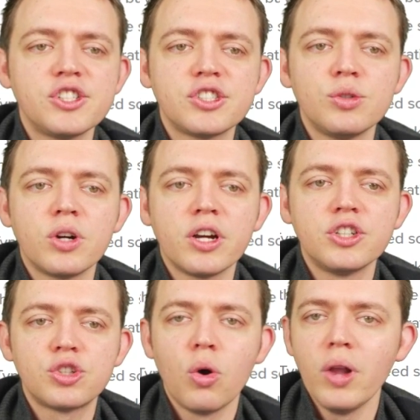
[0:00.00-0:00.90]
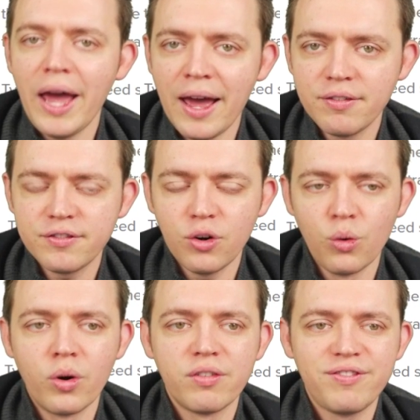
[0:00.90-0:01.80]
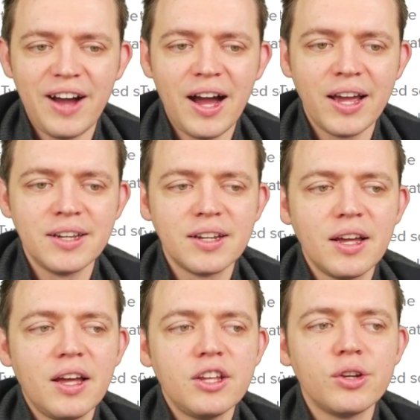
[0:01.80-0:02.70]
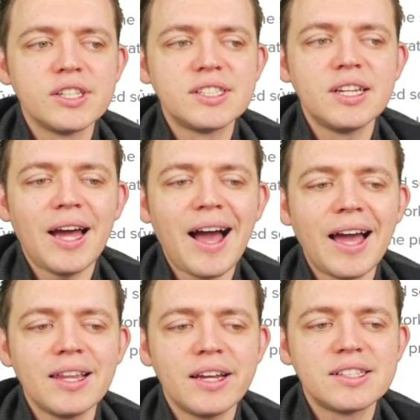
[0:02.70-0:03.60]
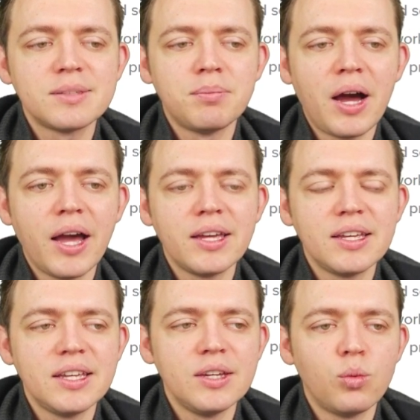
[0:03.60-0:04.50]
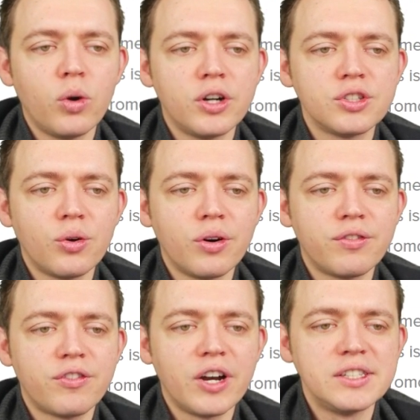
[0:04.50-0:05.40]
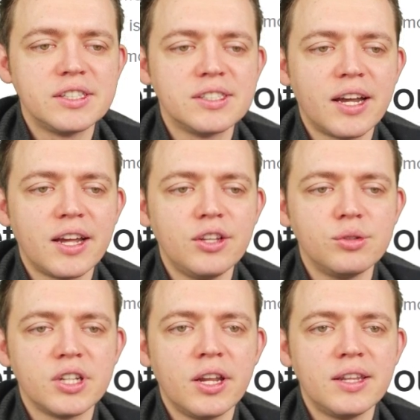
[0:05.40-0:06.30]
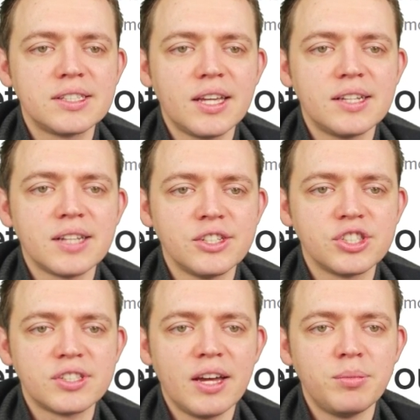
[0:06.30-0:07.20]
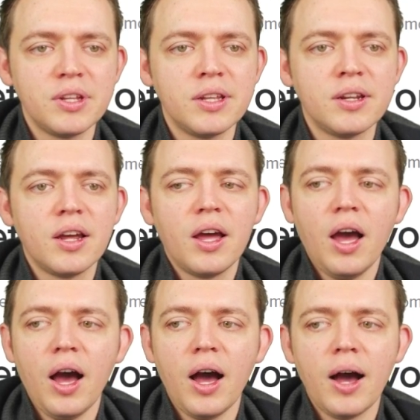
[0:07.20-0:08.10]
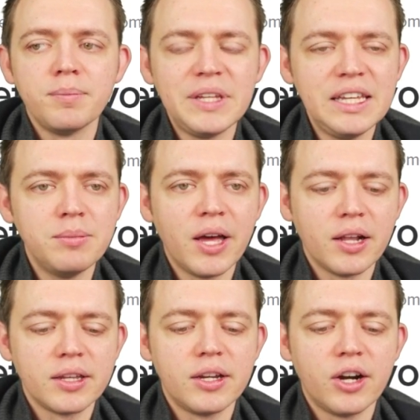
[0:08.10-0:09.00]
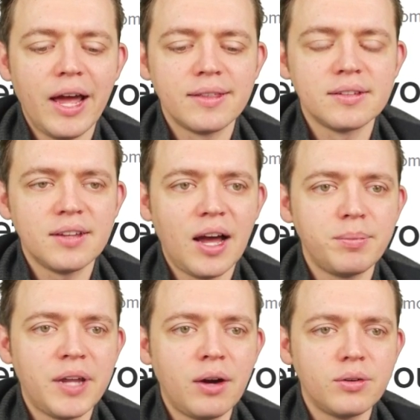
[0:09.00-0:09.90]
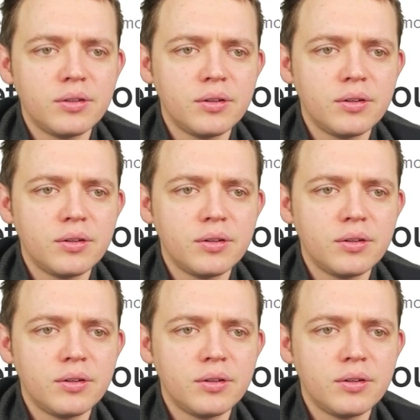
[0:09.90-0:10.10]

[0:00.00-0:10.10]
just do a control F or find, you can see it highlights my keywords or phrases that I use. And in this case, I just typed in um, email here at the top. Now,